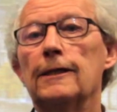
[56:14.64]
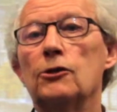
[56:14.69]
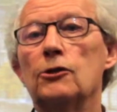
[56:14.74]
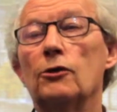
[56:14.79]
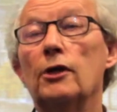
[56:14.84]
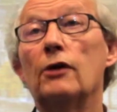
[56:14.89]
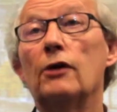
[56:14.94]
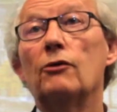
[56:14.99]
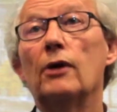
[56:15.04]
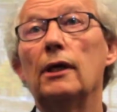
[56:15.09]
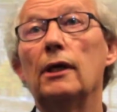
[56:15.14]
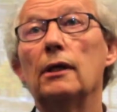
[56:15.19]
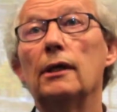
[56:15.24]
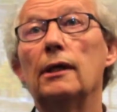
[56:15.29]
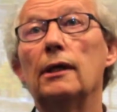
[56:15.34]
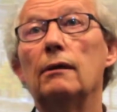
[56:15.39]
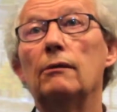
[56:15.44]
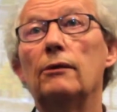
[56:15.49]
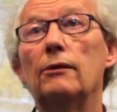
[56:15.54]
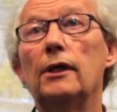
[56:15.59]
So they're
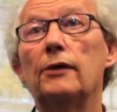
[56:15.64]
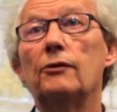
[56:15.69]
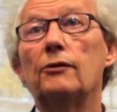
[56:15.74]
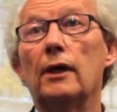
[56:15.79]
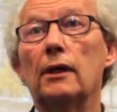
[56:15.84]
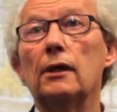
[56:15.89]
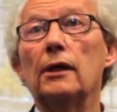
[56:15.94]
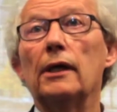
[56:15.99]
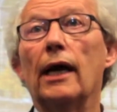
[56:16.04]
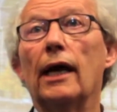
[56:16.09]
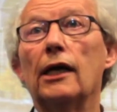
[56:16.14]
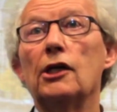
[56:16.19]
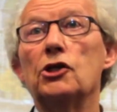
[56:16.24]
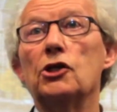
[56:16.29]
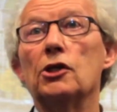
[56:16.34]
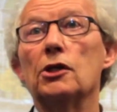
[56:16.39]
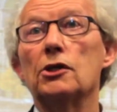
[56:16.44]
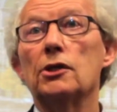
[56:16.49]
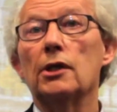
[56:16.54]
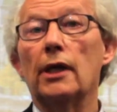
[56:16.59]
rightly
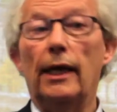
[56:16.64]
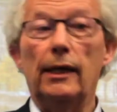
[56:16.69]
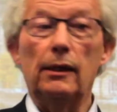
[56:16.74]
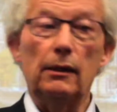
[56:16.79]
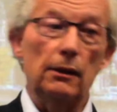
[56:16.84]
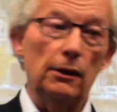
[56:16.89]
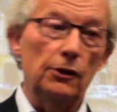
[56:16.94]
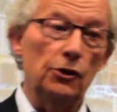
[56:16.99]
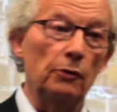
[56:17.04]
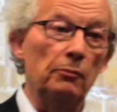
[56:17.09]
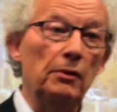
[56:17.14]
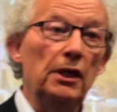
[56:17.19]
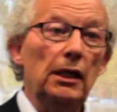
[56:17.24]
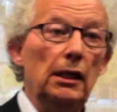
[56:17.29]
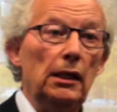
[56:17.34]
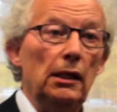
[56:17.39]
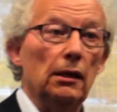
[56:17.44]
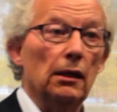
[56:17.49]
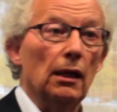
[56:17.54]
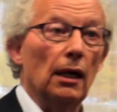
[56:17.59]
anxious. And to
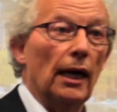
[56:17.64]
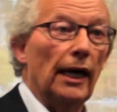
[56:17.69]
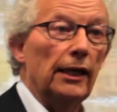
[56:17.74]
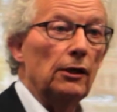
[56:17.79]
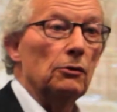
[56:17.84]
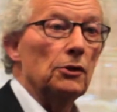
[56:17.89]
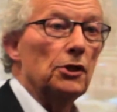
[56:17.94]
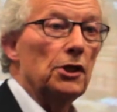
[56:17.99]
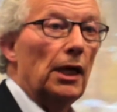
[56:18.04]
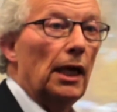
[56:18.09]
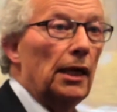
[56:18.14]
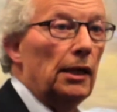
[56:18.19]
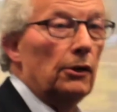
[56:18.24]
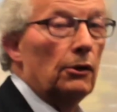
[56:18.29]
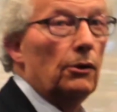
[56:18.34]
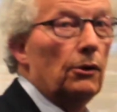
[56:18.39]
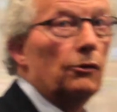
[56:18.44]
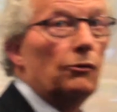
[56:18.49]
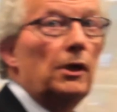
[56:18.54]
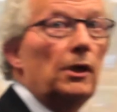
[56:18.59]
me, I don't see
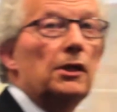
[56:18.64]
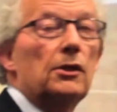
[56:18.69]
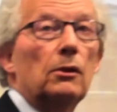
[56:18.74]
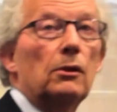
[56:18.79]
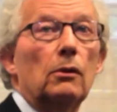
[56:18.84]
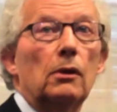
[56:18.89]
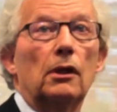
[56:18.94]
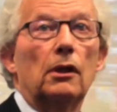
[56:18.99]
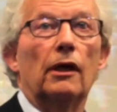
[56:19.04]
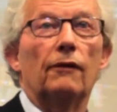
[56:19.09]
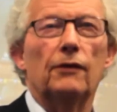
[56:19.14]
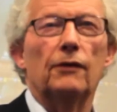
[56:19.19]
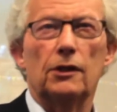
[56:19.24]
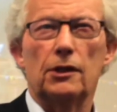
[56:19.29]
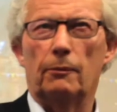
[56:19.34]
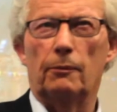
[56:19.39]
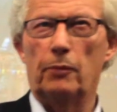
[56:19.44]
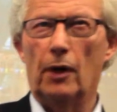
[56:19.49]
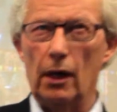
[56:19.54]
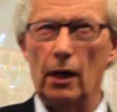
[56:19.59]
any reason, if
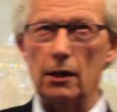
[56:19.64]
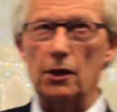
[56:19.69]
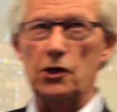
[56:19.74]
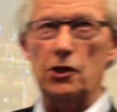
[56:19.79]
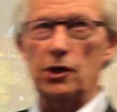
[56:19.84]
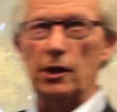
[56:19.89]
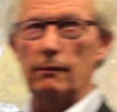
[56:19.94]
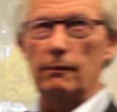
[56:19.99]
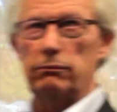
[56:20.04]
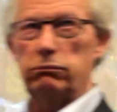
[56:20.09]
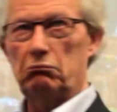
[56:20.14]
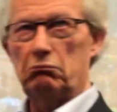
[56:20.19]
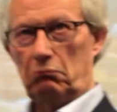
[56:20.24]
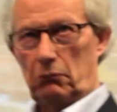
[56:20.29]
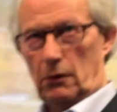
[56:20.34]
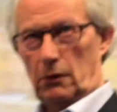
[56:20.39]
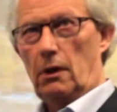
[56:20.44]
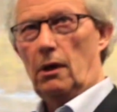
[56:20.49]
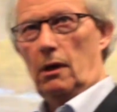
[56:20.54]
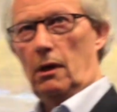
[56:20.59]
it's a partnership,
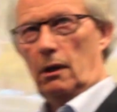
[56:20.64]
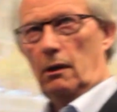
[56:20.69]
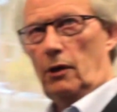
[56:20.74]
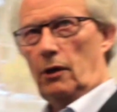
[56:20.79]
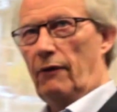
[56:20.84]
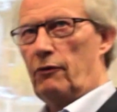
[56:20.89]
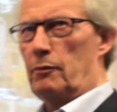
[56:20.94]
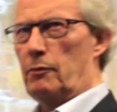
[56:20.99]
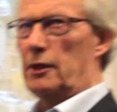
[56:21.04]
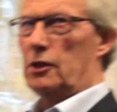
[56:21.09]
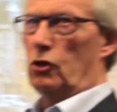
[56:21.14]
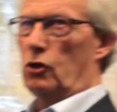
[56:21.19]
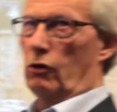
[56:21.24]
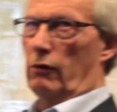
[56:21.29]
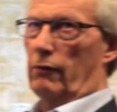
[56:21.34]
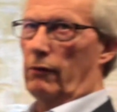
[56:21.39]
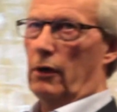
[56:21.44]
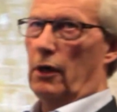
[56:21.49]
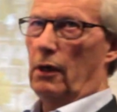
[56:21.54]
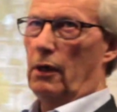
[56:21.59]
and everybody's
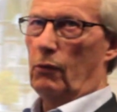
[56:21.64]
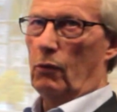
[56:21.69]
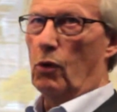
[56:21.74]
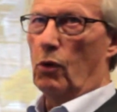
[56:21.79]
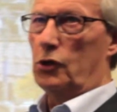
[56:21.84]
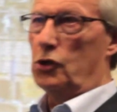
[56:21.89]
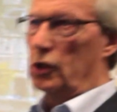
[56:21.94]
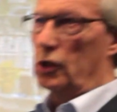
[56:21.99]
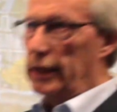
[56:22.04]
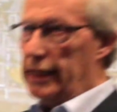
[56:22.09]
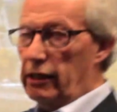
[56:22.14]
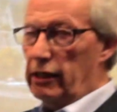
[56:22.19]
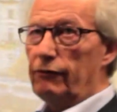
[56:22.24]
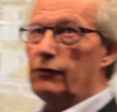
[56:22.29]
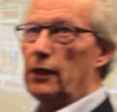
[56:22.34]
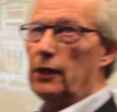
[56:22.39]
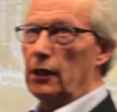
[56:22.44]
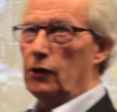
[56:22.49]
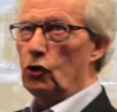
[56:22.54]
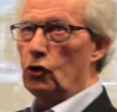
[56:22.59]
looking, we want to
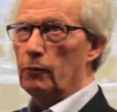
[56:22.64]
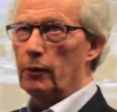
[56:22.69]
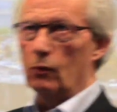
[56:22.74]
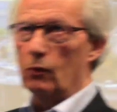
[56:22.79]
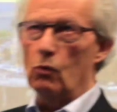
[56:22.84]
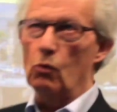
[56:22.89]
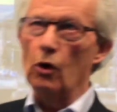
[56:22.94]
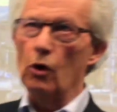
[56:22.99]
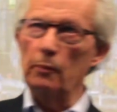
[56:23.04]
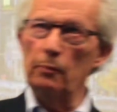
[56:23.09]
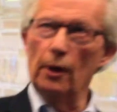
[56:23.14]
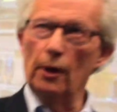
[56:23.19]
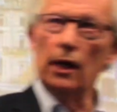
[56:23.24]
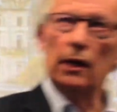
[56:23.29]
leave the EU, but we want